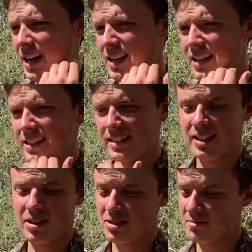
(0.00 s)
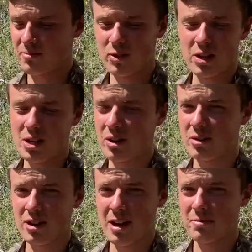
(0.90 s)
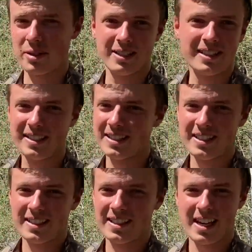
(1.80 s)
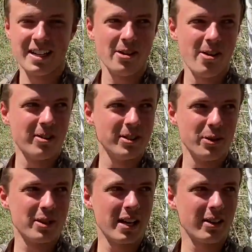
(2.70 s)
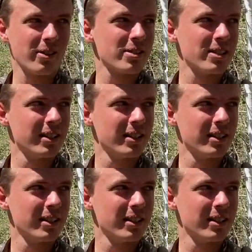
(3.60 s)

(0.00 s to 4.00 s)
And there's fresh elk crap, but yeah, no takers.